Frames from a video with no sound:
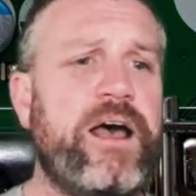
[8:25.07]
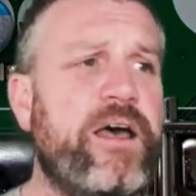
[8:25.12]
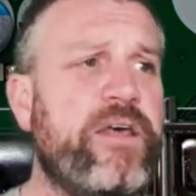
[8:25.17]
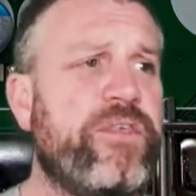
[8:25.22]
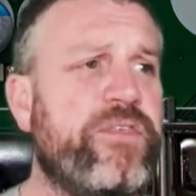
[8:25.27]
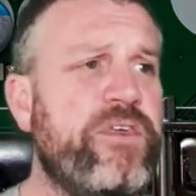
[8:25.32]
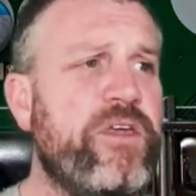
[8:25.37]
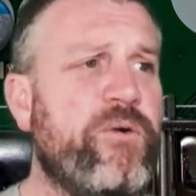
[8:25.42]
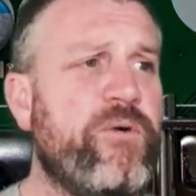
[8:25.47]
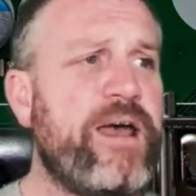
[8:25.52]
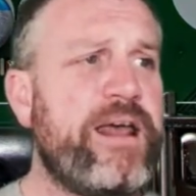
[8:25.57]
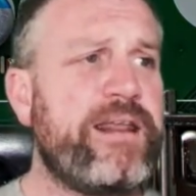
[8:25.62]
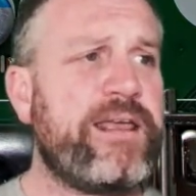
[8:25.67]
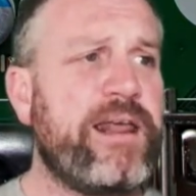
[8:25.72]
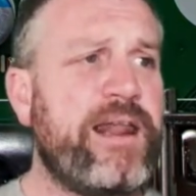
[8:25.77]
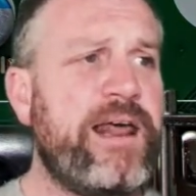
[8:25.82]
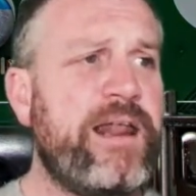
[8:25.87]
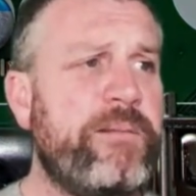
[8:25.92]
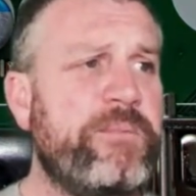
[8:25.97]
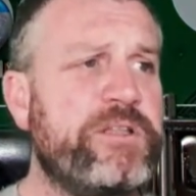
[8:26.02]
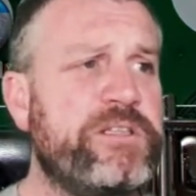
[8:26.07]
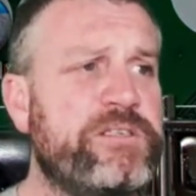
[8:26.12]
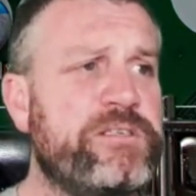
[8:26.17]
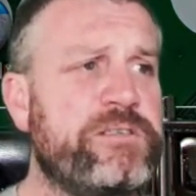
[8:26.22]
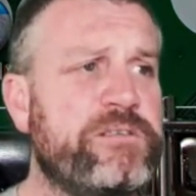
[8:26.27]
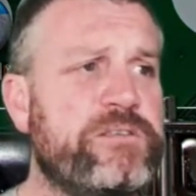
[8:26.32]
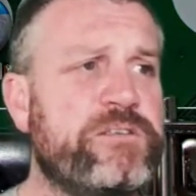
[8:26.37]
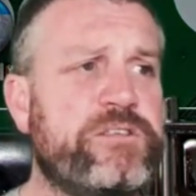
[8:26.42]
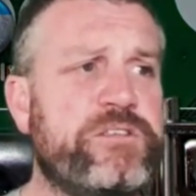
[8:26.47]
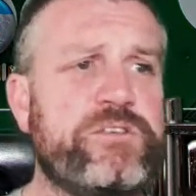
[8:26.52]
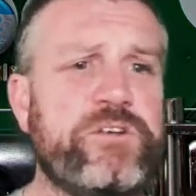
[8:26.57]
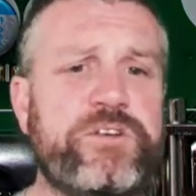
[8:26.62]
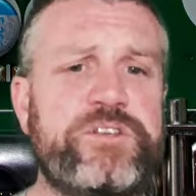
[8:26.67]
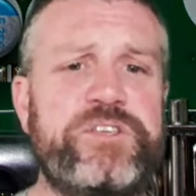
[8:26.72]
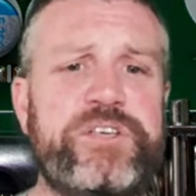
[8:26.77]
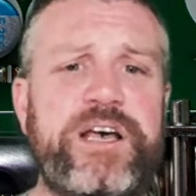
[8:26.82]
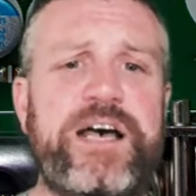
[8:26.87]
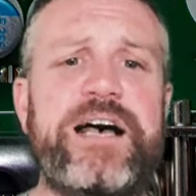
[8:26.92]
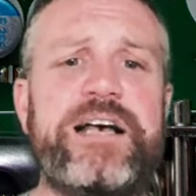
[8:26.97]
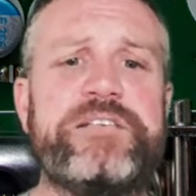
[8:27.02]
Theoretical elements such
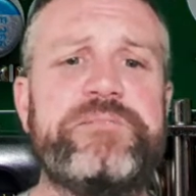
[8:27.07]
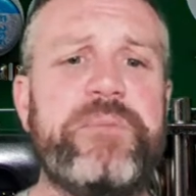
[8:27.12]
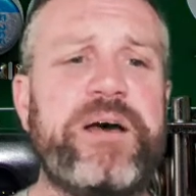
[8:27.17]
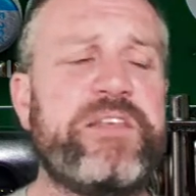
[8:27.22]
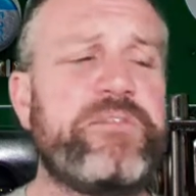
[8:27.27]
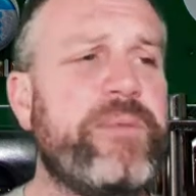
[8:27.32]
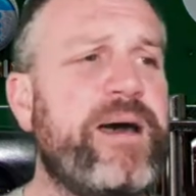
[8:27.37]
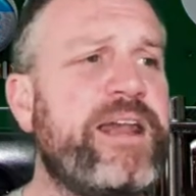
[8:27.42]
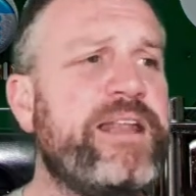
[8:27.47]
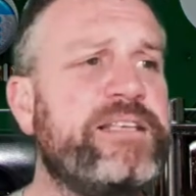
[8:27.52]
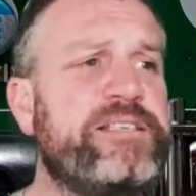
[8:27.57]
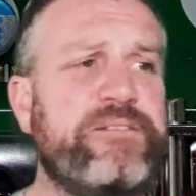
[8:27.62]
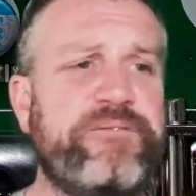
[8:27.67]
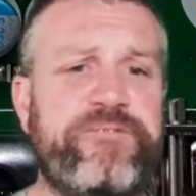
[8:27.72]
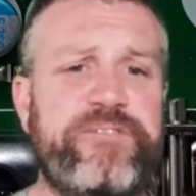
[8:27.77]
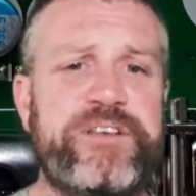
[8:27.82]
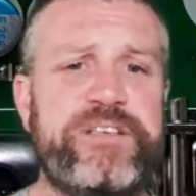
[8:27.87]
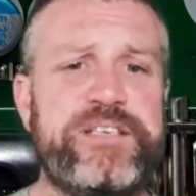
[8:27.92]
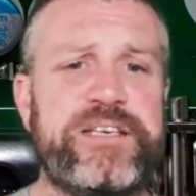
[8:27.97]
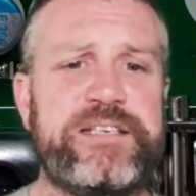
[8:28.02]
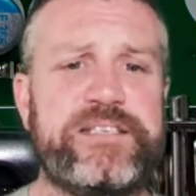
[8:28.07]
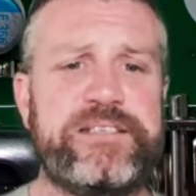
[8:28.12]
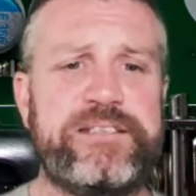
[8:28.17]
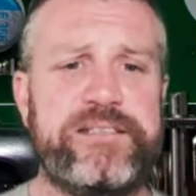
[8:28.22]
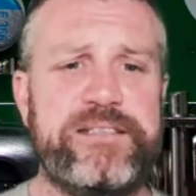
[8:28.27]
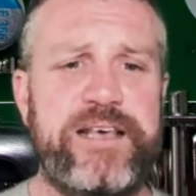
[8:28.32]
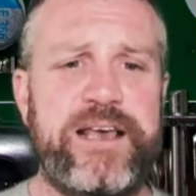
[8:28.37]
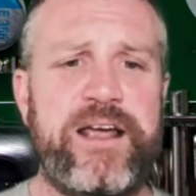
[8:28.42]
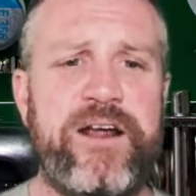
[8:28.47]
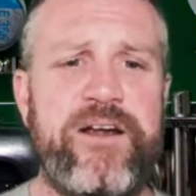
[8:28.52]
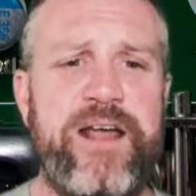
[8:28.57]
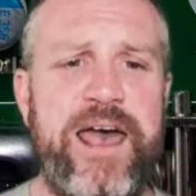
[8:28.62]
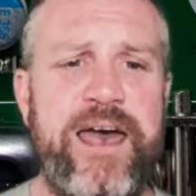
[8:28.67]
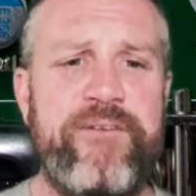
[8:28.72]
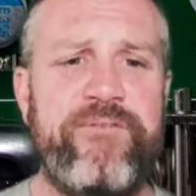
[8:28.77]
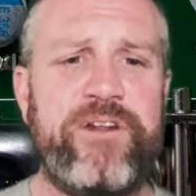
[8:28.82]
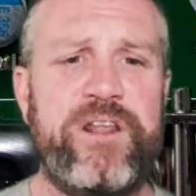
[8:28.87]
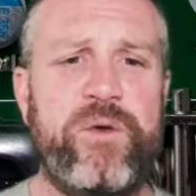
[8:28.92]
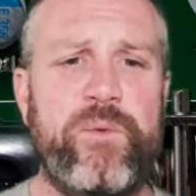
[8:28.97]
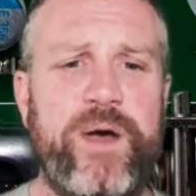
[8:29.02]
as mathematics and physics, they're
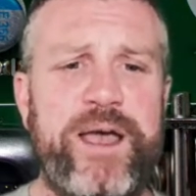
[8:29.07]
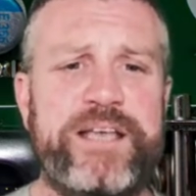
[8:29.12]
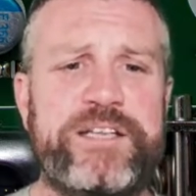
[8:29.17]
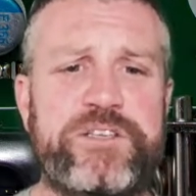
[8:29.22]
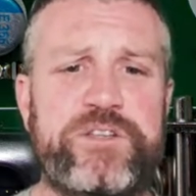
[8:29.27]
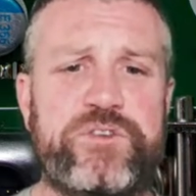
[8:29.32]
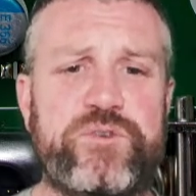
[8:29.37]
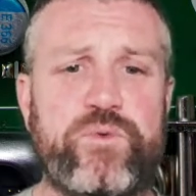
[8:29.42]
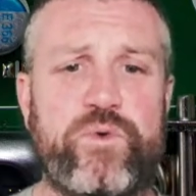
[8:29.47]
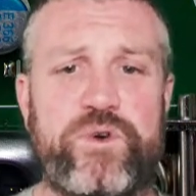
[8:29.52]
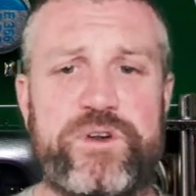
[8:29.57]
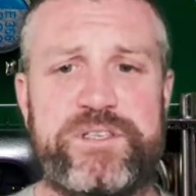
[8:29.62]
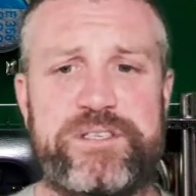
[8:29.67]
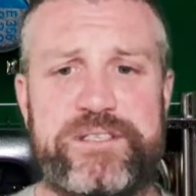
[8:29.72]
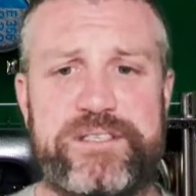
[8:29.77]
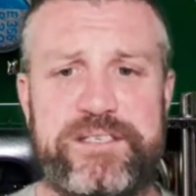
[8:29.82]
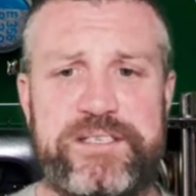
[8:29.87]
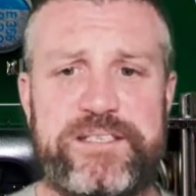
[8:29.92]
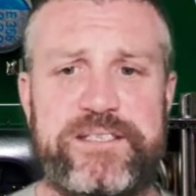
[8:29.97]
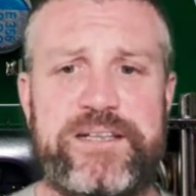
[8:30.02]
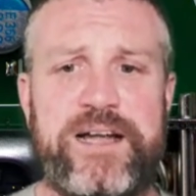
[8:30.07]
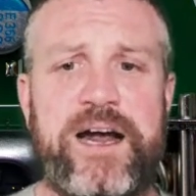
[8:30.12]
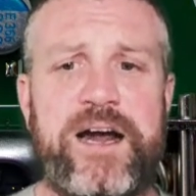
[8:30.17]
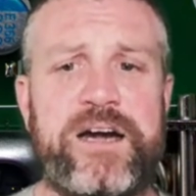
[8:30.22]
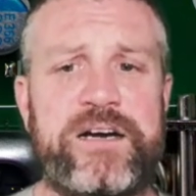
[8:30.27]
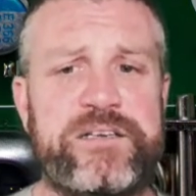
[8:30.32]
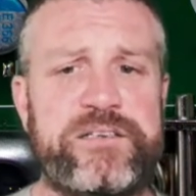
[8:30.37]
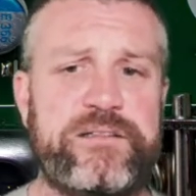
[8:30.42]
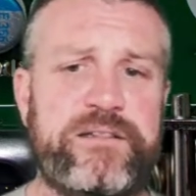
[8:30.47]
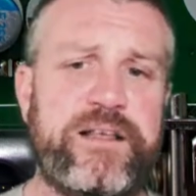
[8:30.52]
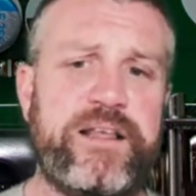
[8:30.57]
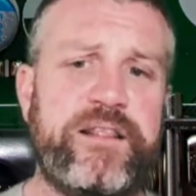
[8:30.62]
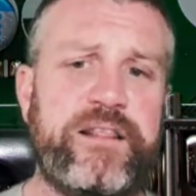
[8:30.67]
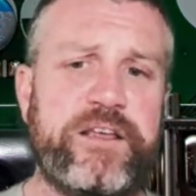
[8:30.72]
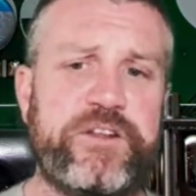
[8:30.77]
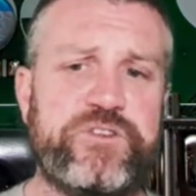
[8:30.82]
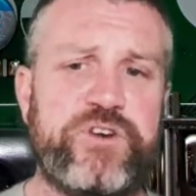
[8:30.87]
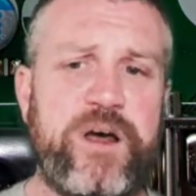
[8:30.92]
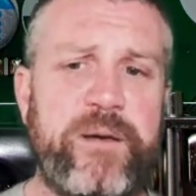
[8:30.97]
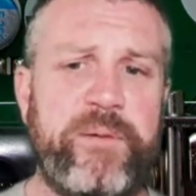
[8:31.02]
heavily weighted towards the start and then they
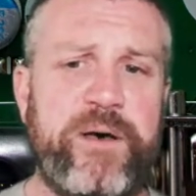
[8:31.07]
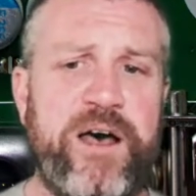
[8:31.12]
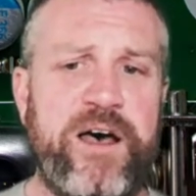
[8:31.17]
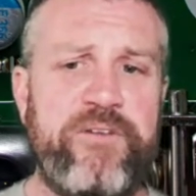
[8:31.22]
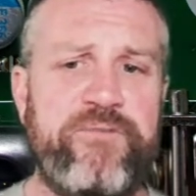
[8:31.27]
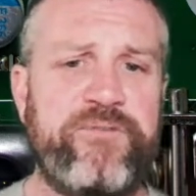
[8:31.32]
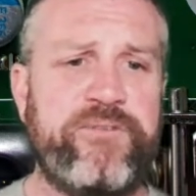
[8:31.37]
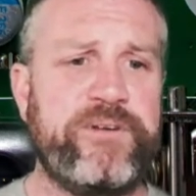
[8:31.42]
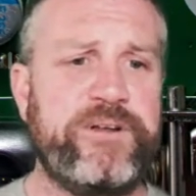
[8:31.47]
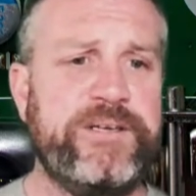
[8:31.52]
drop off.